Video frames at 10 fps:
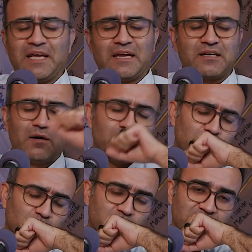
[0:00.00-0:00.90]
a couple
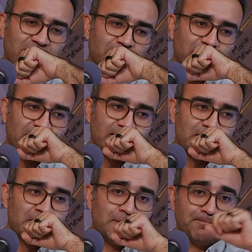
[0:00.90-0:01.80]
were telling me that
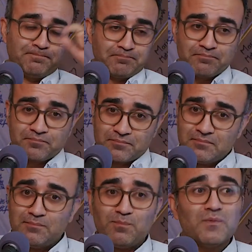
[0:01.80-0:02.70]

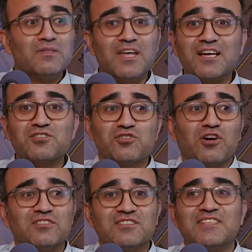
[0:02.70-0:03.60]
they
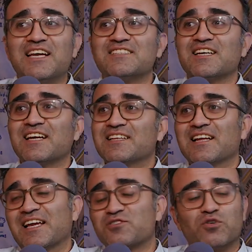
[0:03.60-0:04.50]
started dating and they
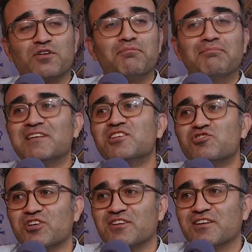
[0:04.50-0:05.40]
like sort of met each
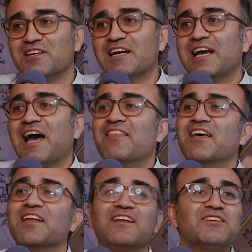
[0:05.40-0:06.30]
other, and
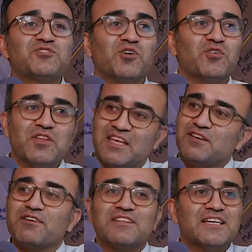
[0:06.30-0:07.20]
then so
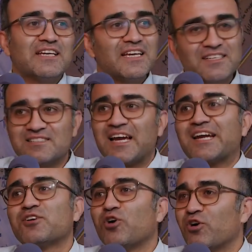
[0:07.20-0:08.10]
even the
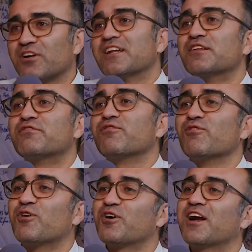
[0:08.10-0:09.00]
exact corner in the
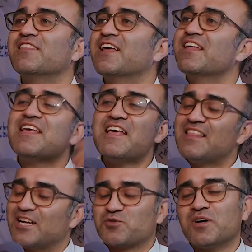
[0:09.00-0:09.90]
floor, and
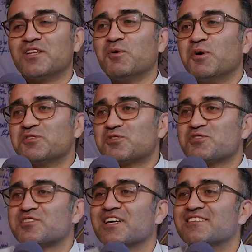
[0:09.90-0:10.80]
that's what they want to
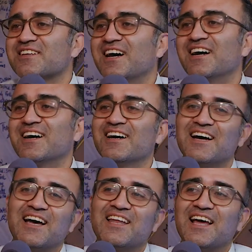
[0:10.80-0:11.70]
set
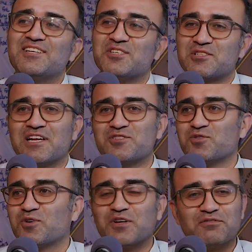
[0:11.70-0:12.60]
and just like
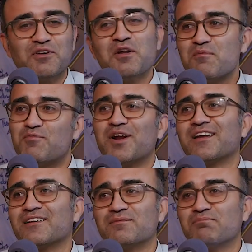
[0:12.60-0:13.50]
sort of
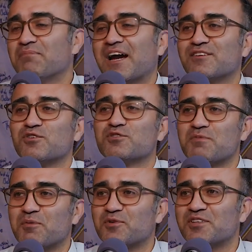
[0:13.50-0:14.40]
bring back those
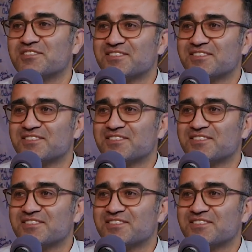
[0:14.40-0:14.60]
memories.